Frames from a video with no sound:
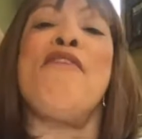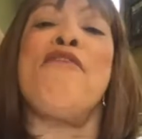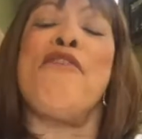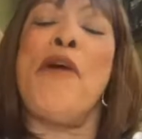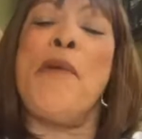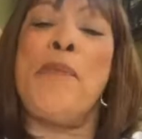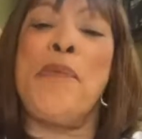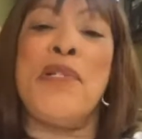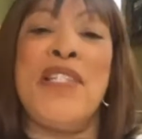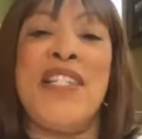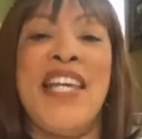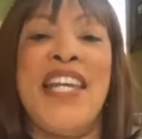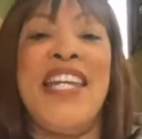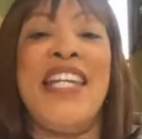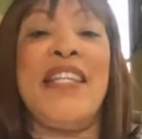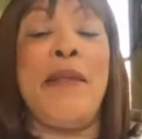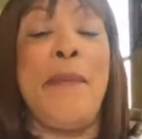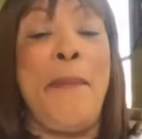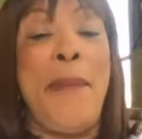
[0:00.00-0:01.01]

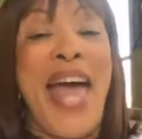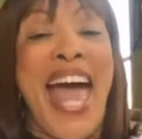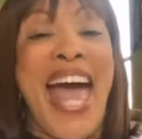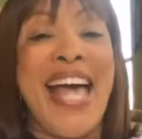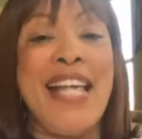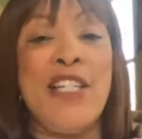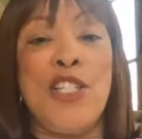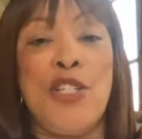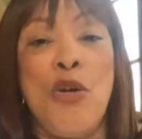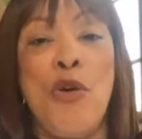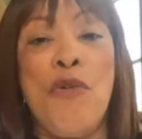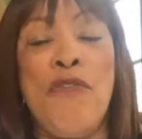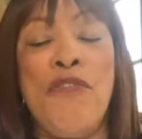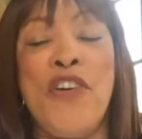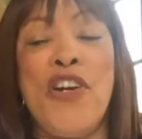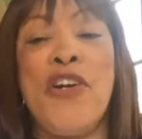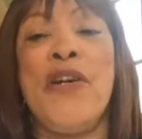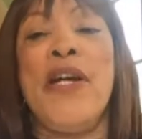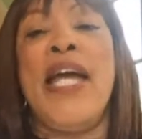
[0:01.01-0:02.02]
representing the
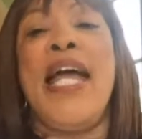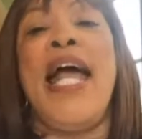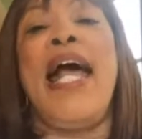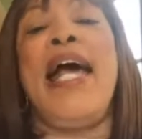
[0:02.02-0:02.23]
Passover.